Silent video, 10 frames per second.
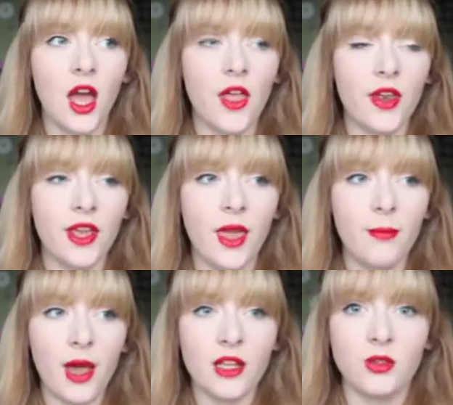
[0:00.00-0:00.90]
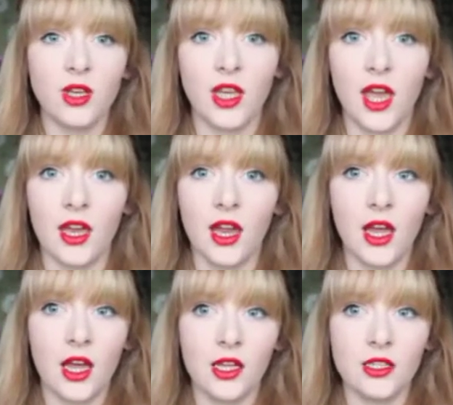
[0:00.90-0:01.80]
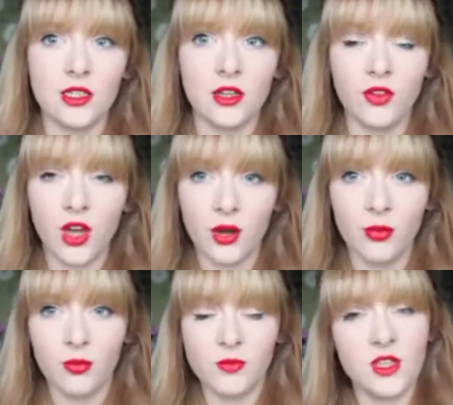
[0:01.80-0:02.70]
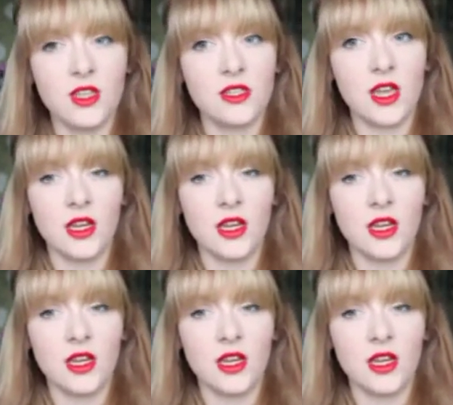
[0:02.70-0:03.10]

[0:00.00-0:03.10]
and then I came back to it again, and I've not had a problem since,